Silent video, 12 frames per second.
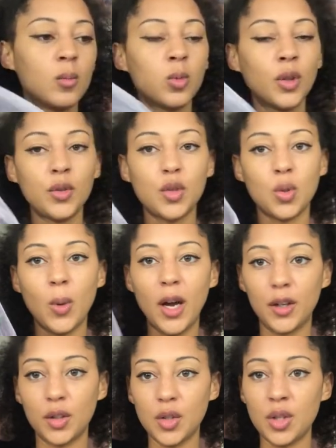want to
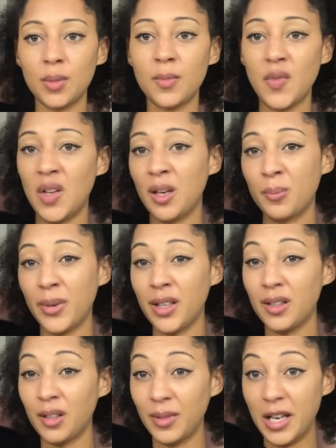work on something but I
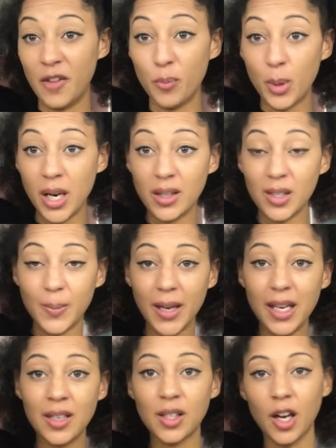don't really have brain space,